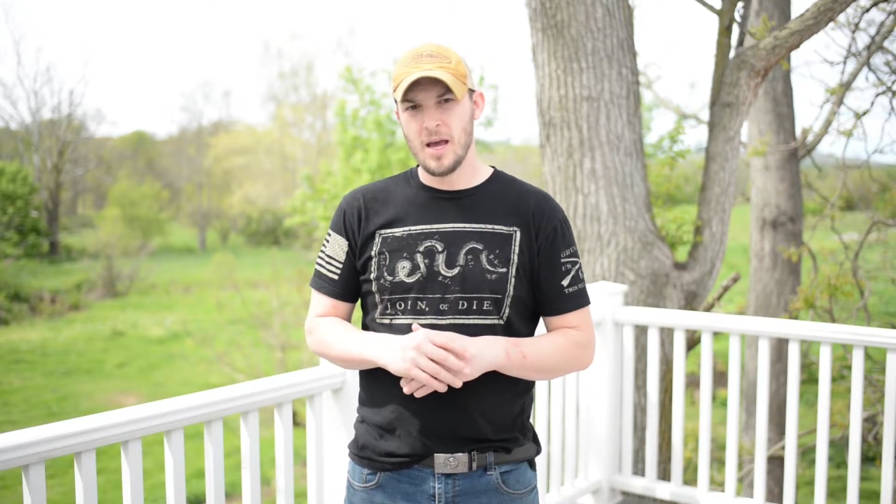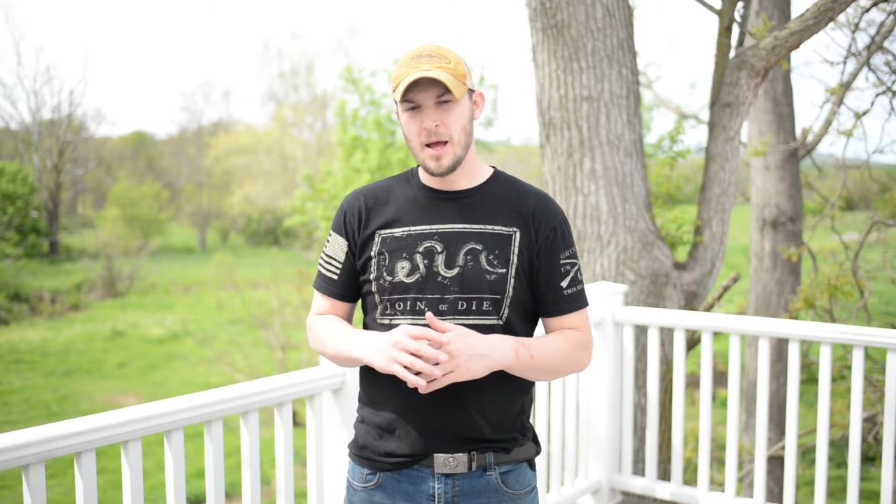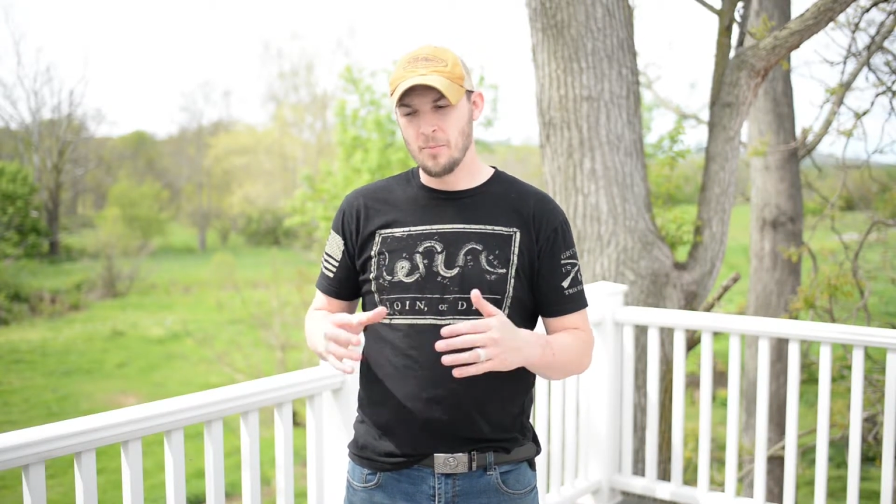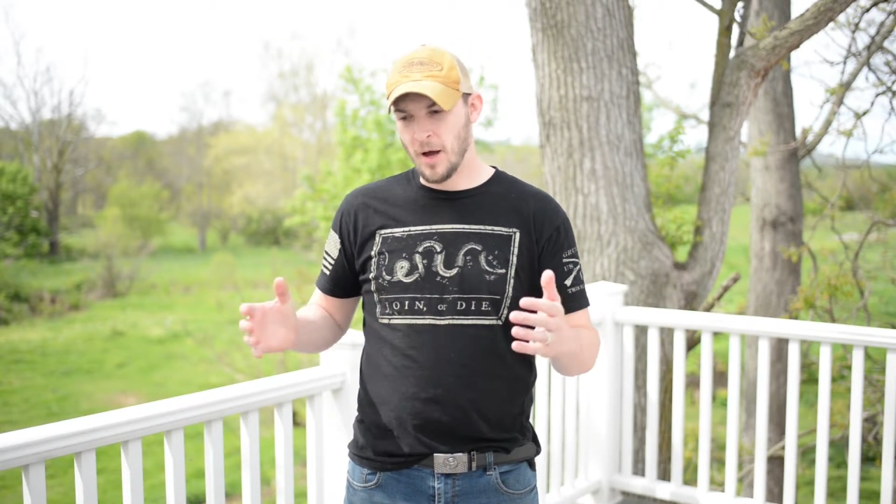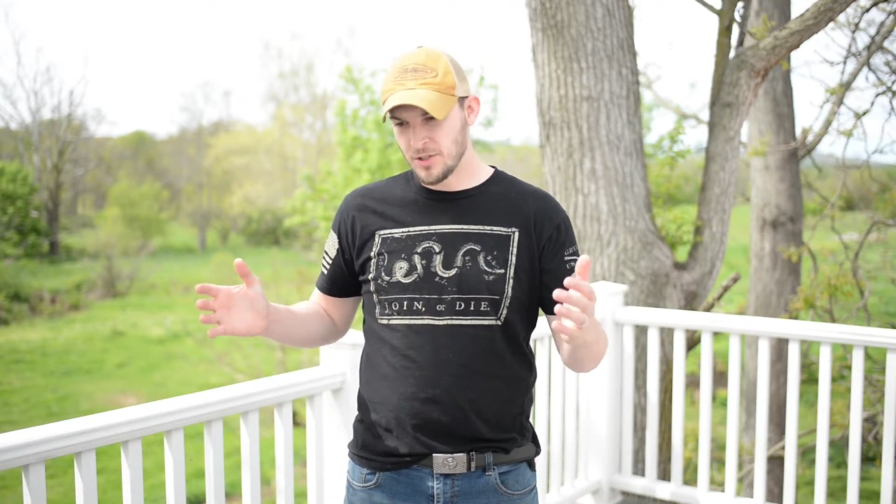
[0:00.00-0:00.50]

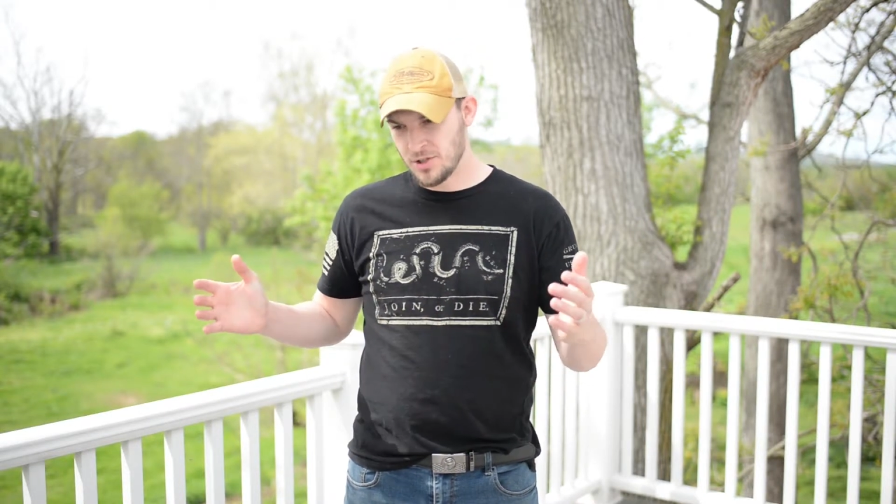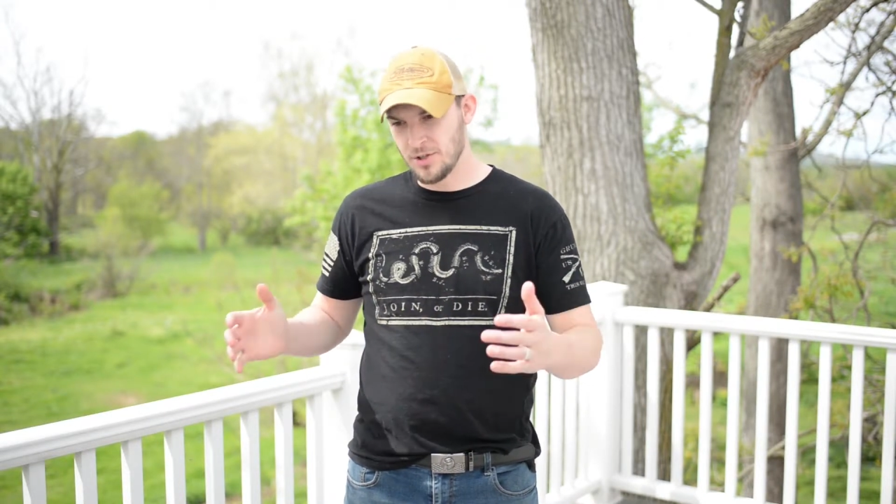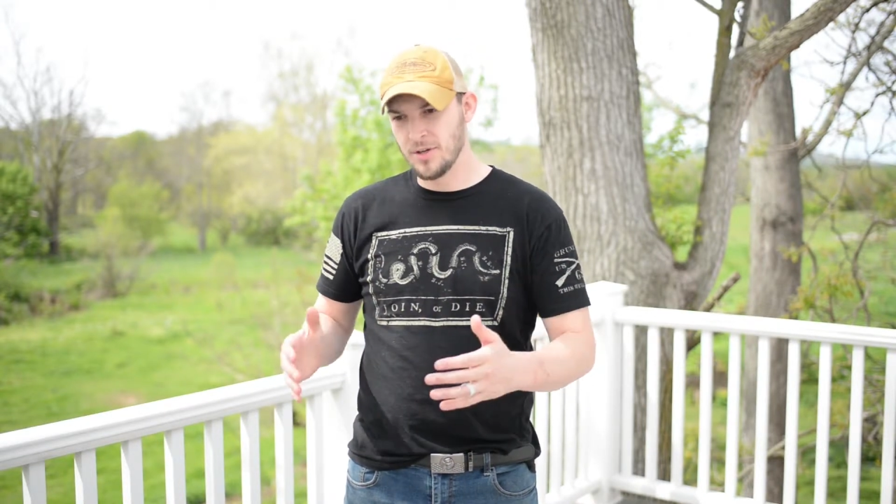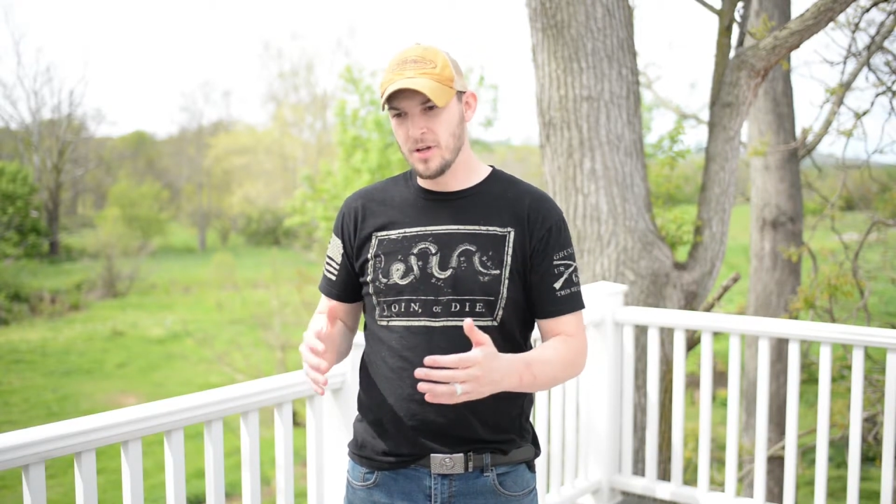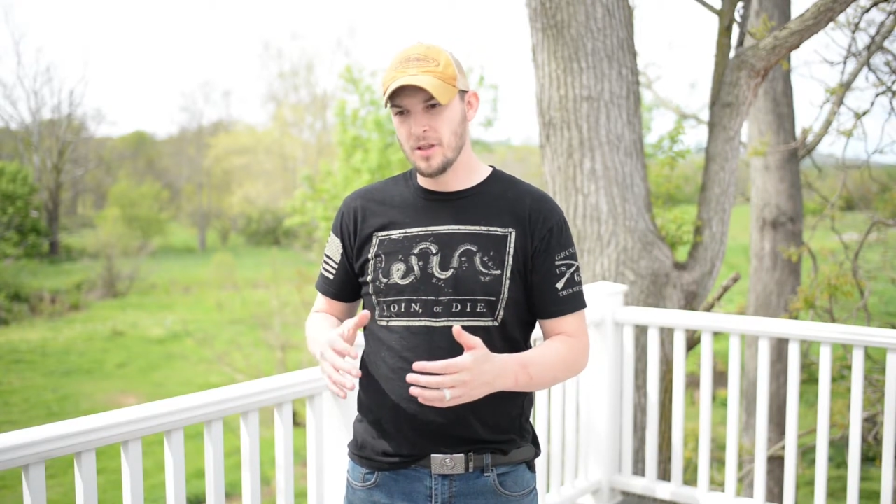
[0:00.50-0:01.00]
and
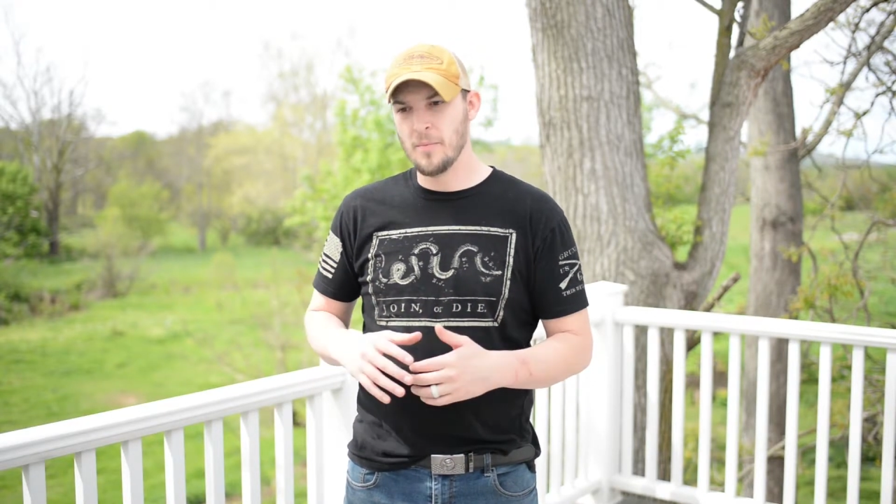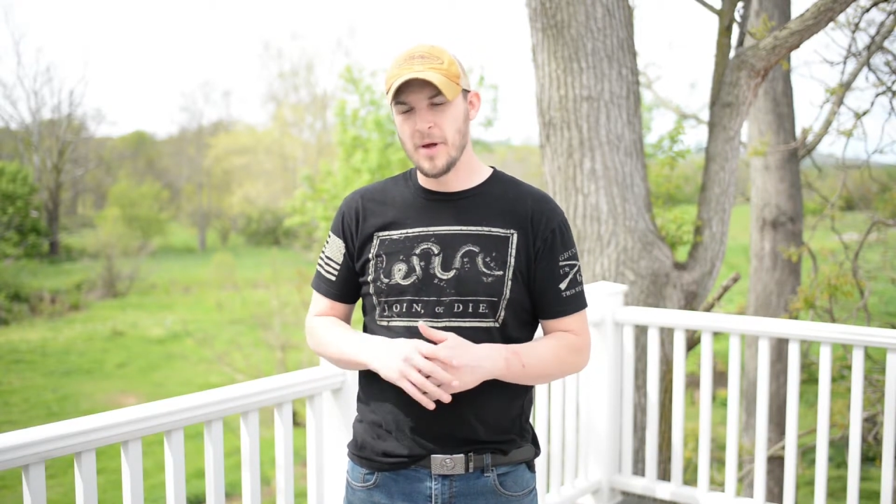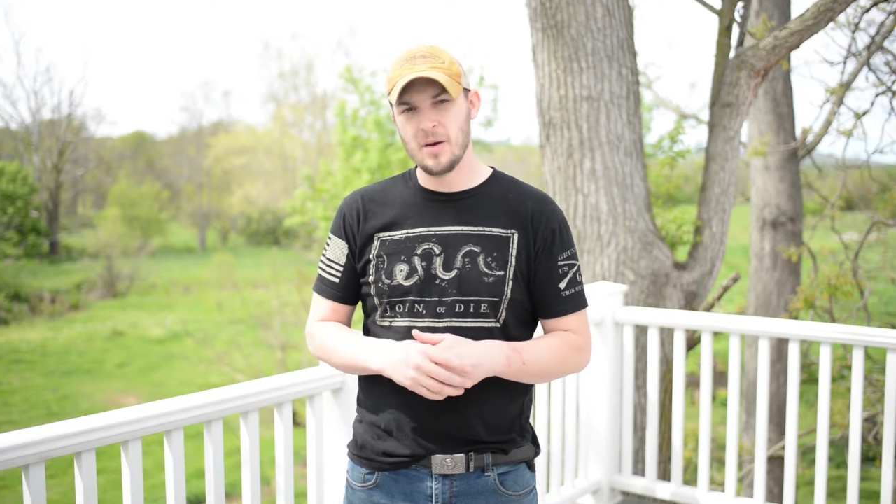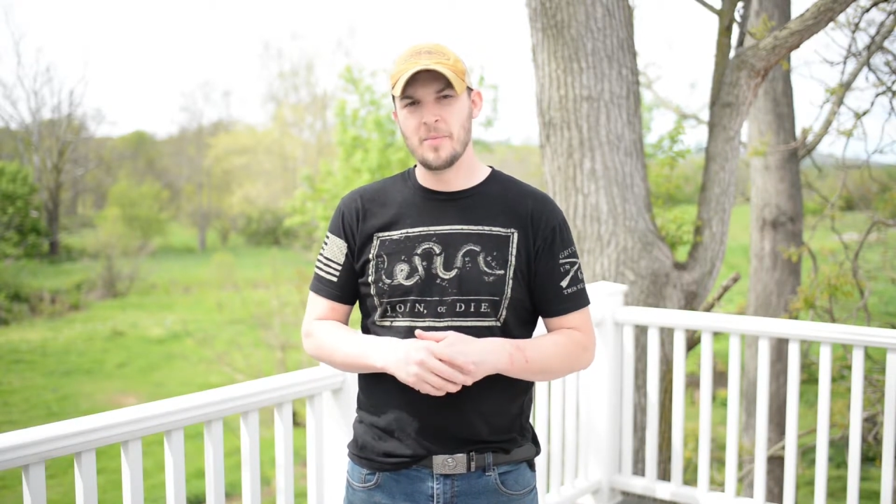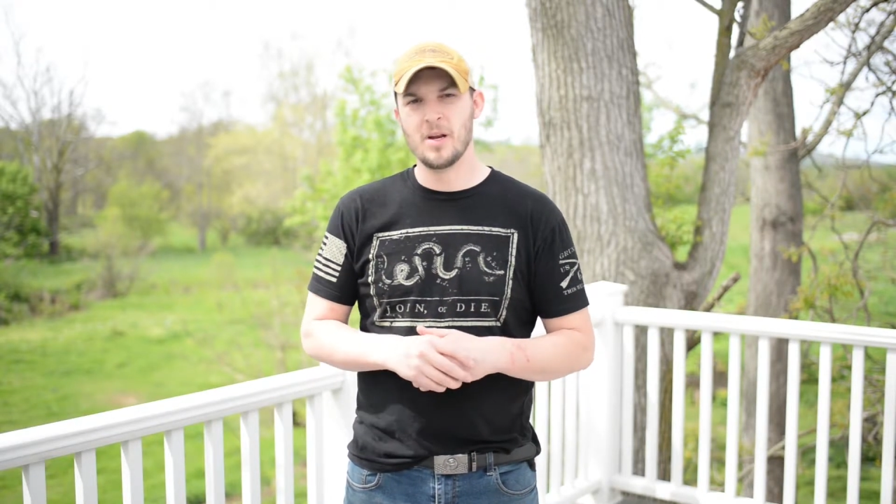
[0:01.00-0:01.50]
mustered the
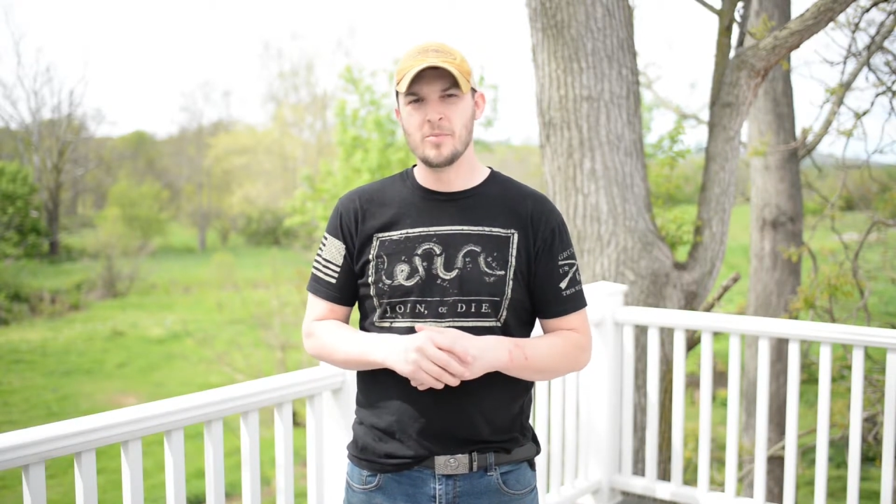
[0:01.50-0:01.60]
minutemen